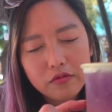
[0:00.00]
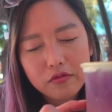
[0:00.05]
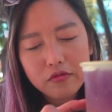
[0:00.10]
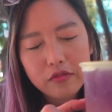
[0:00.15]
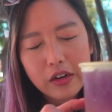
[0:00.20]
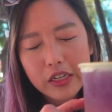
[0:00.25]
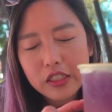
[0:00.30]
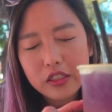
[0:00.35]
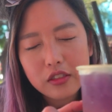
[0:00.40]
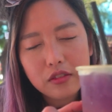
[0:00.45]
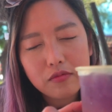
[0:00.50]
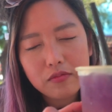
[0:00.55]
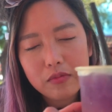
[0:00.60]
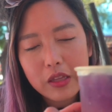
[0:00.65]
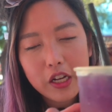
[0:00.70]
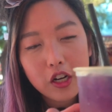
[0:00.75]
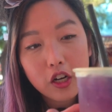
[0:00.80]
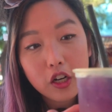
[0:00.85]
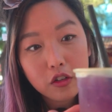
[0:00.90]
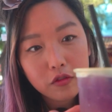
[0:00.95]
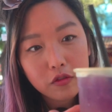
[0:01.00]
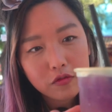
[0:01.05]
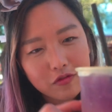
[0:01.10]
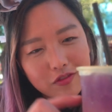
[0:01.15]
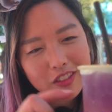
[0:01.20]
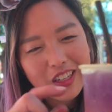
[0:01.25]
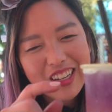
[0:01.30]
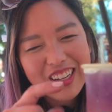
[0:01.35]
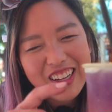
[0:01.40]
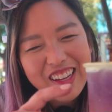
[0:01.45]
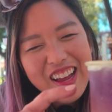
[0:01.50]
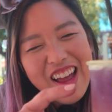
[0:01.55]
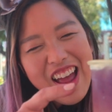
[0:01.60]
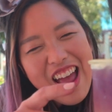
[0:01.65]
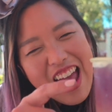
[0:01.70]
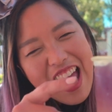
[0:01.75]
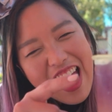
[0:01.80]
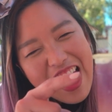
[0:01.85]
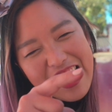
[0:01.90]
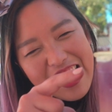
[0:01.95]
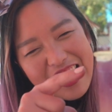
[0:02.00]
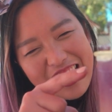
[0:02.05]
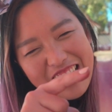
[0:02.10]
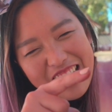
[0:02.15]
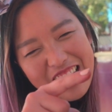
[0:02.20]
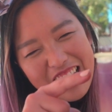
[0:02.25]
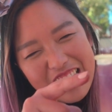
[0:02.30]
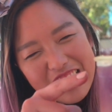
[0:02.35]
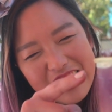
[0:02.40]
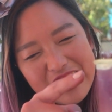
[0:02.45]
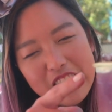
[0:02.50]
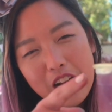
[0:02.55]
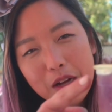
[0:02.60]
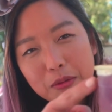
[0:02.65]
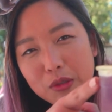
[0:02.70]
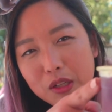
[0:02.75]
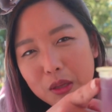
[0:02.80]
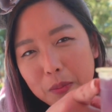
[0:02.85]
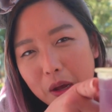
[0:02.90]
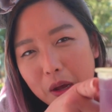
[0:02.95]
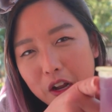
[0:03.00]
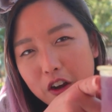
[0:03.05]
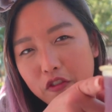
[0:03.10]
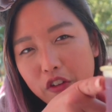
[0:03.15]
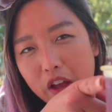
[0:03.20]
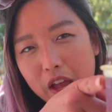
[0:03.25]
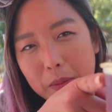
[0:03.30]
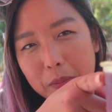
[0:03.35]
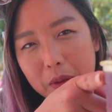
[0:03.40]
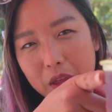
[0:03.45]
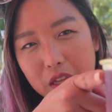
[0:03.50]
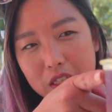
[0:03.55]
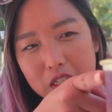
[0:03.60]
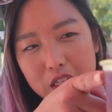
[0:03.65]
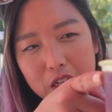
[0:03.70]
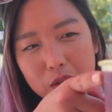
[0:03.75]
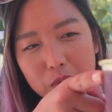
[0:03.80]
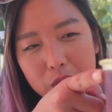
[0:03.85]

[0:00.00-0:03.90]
rice liquor, and it is topped with butterfly PT,